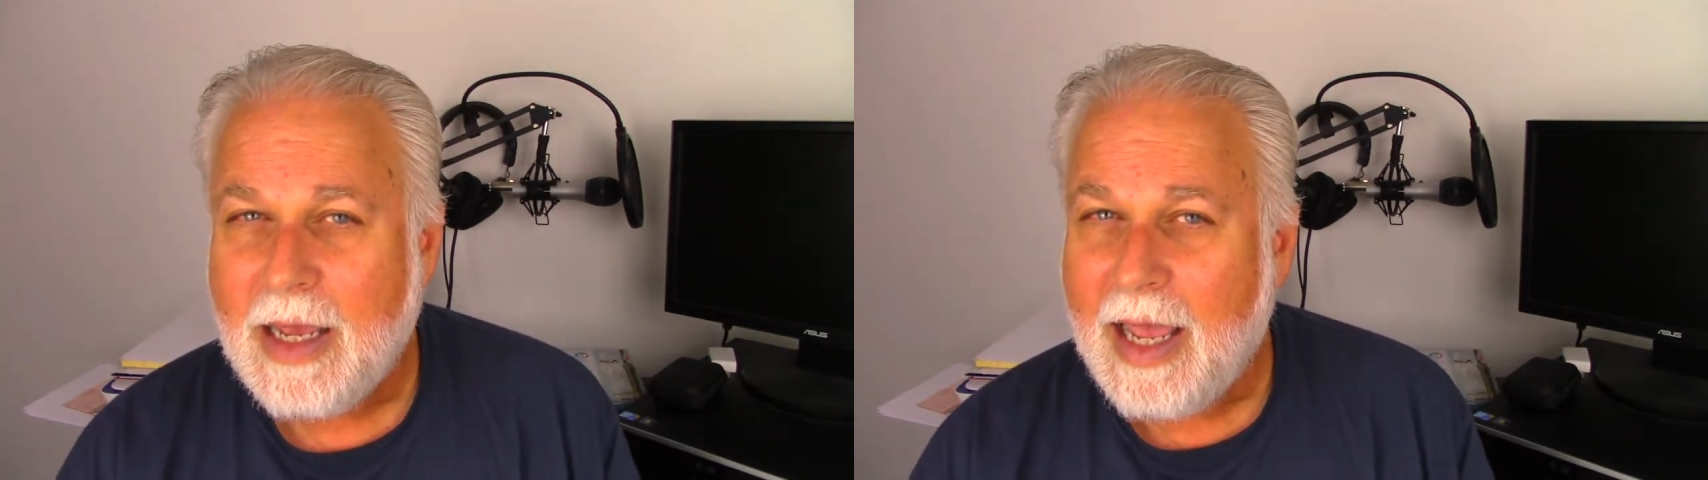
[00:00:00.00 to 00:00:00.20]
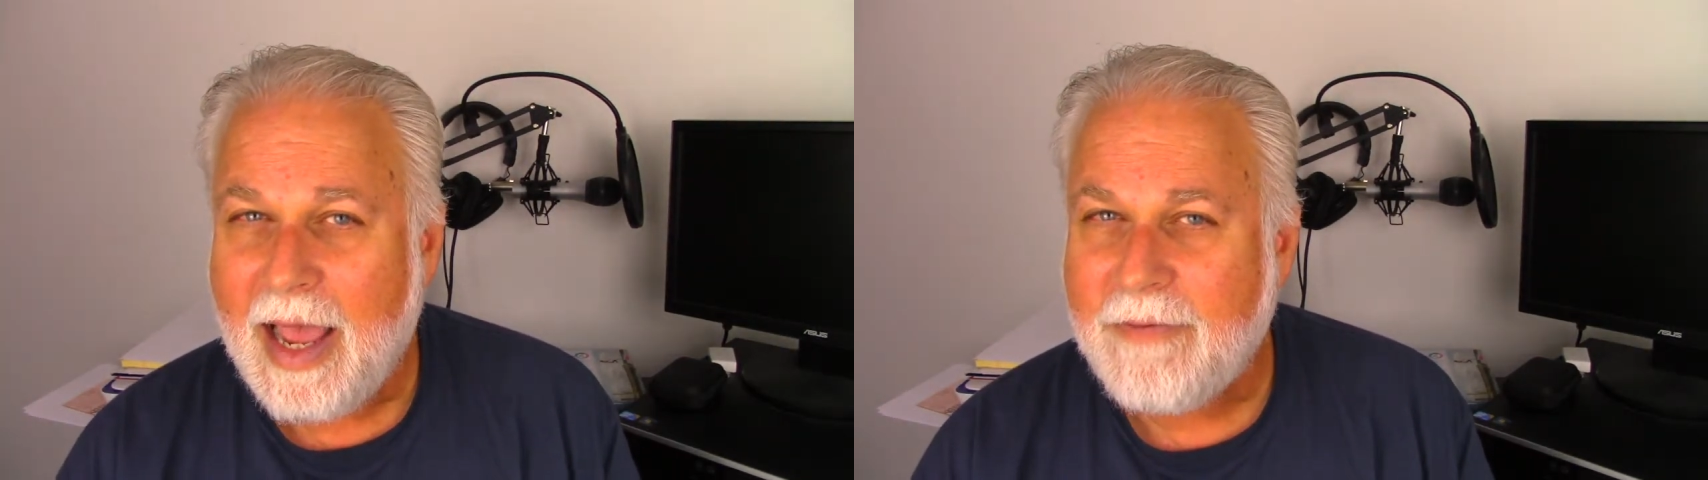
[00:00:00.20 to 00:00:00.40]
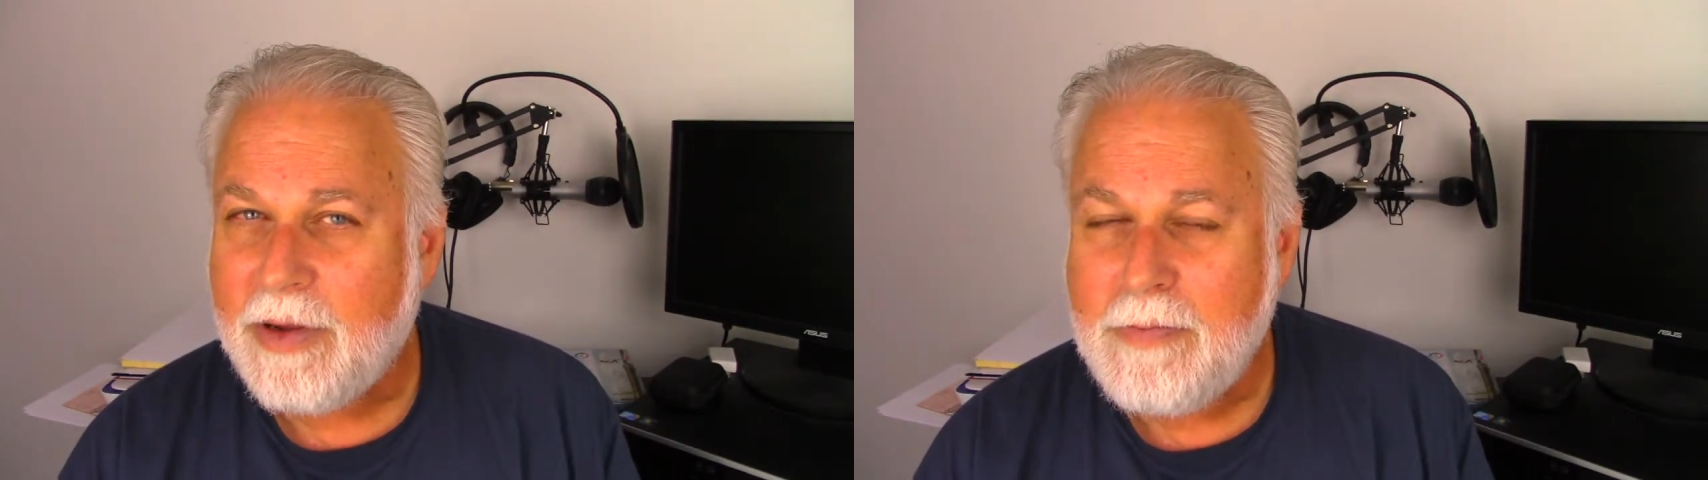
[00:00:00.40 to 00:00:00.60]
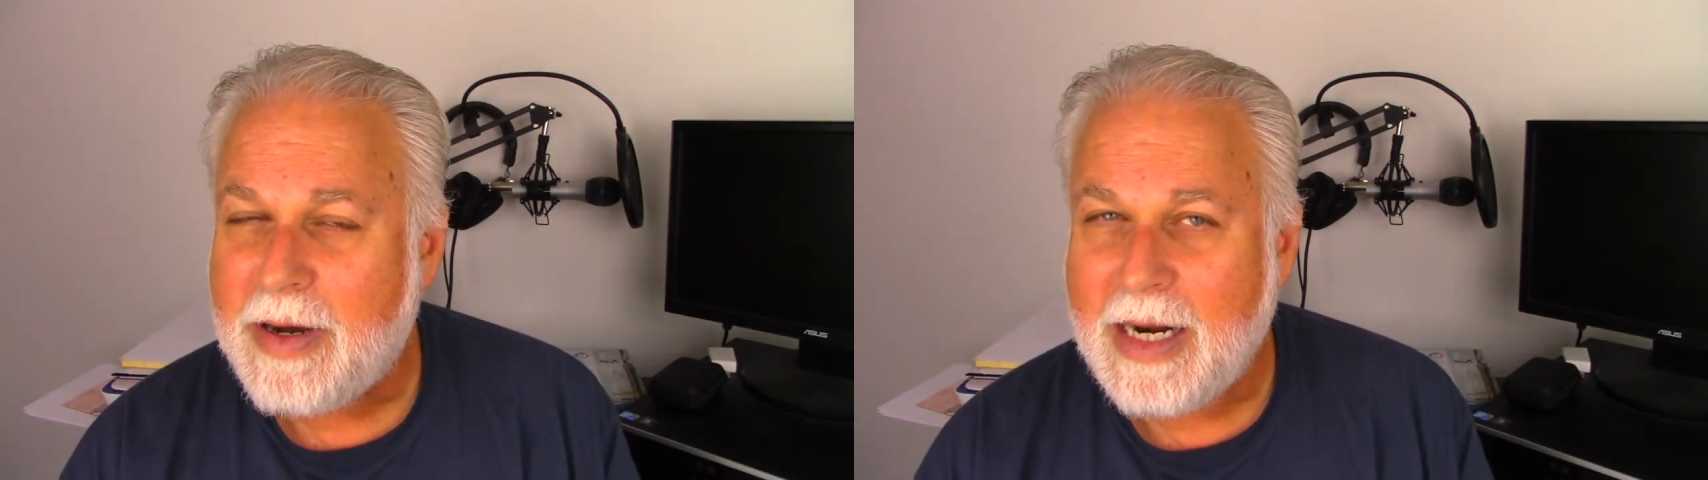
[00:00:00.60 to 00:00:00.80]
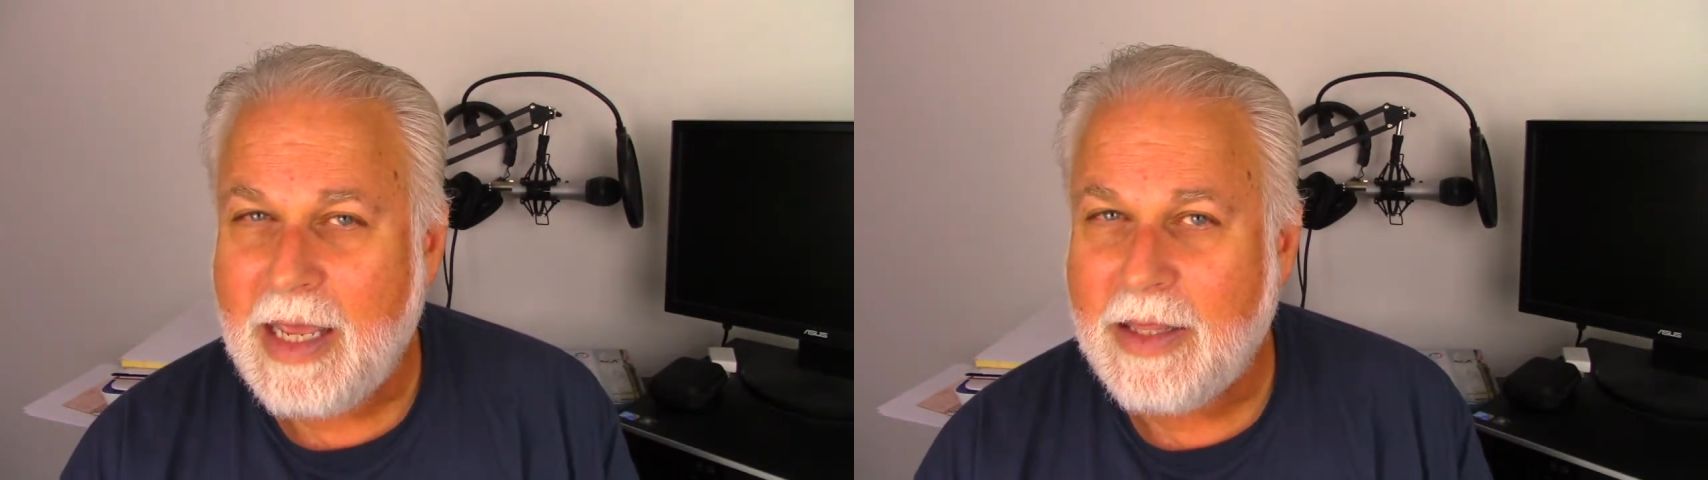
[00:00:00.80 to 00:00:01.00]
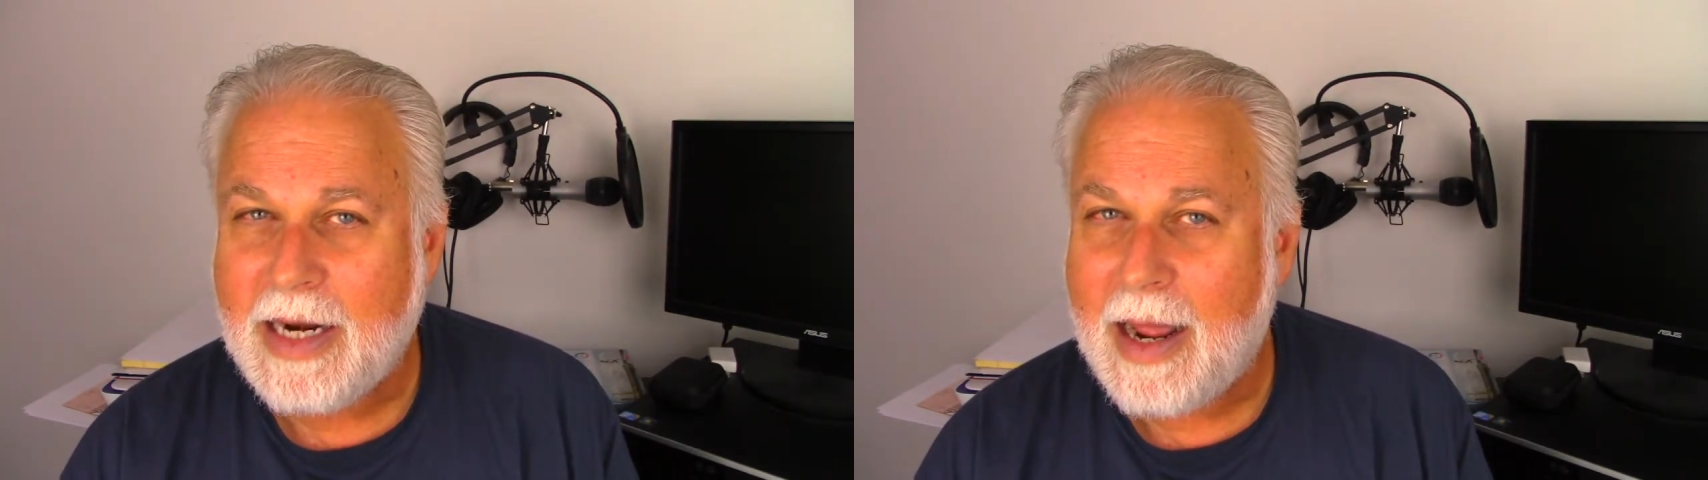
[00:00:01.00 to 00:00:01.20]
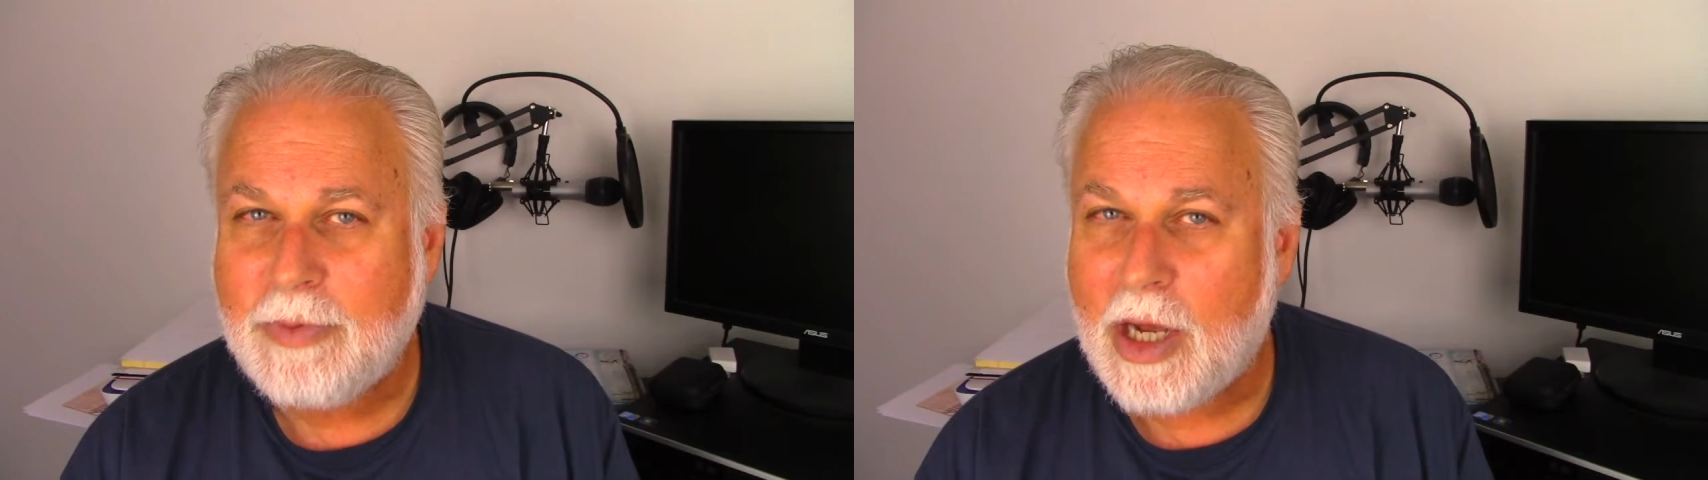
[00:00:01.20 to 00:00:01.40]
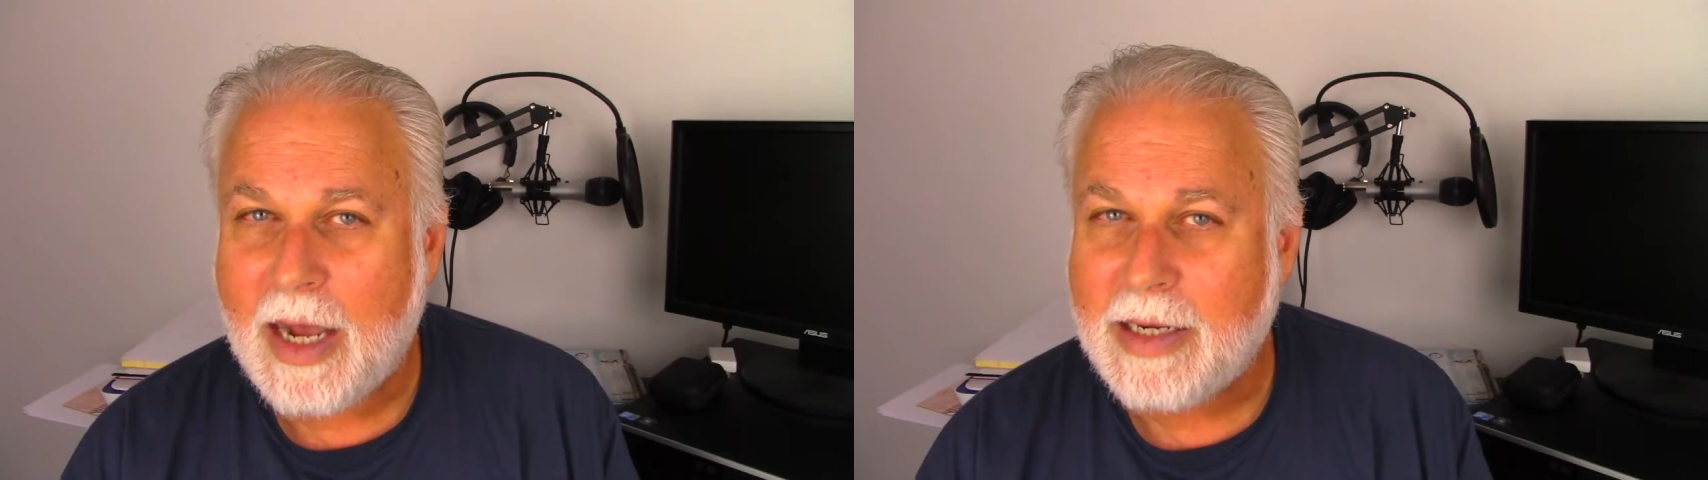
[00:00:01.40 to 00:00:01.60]
that I'm
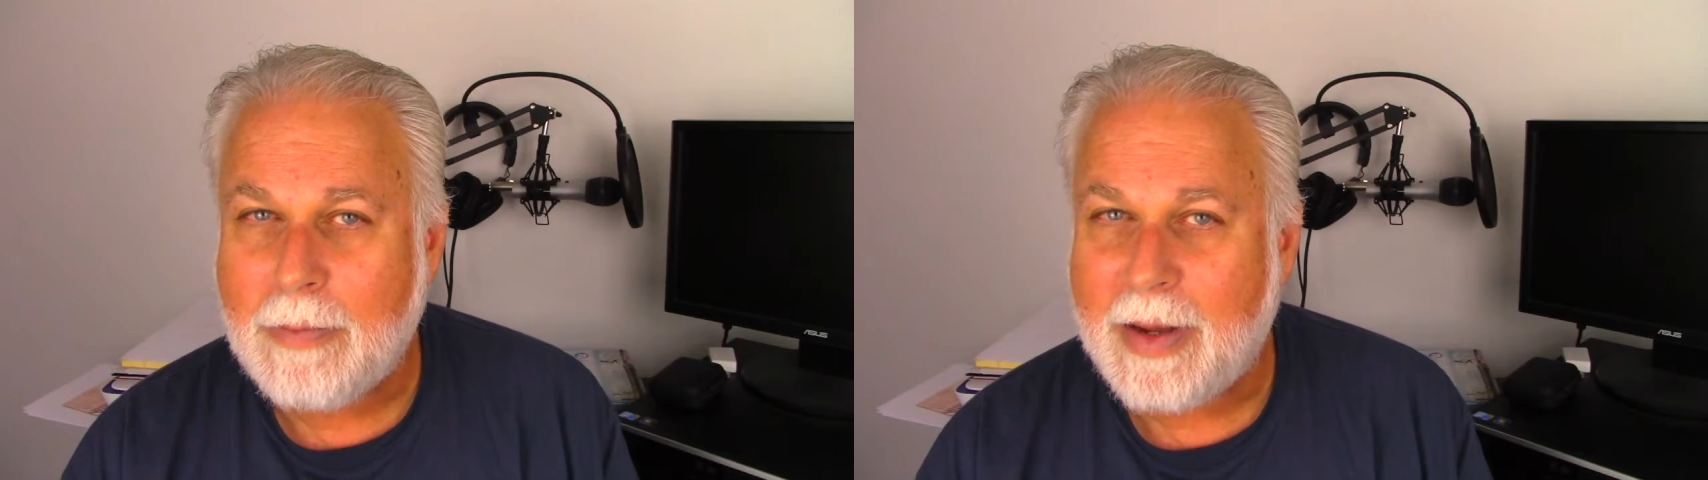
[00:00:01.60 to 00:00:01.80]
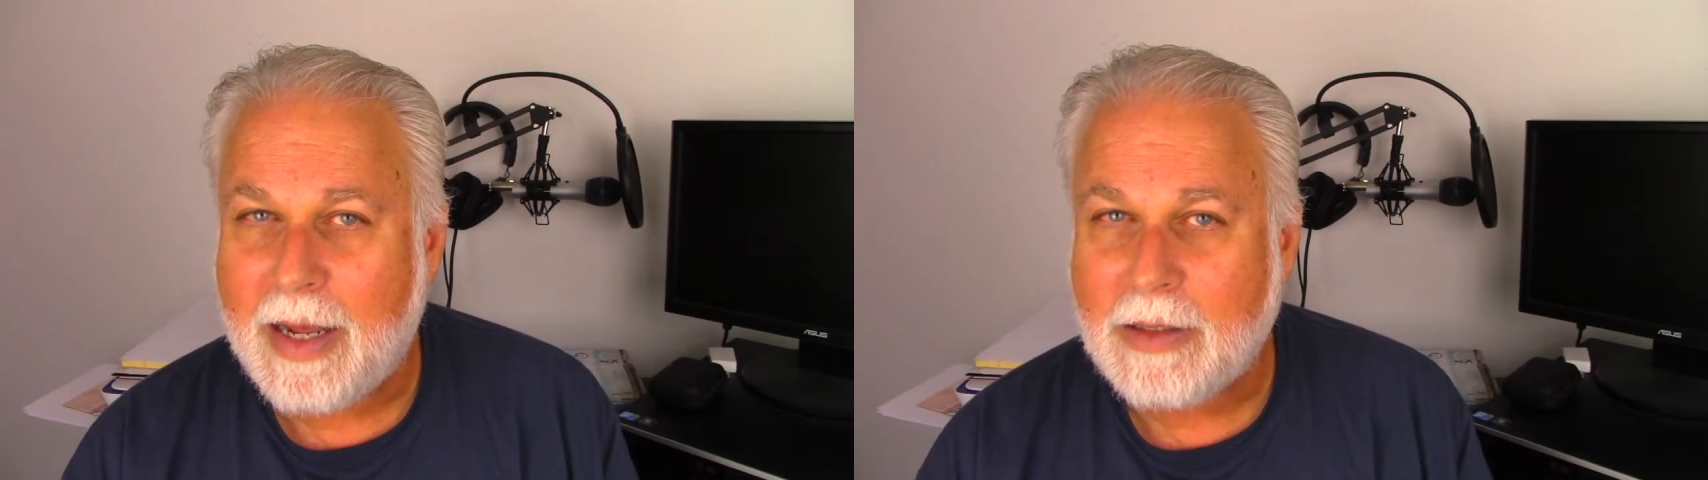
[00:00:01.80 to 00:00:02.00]
talking about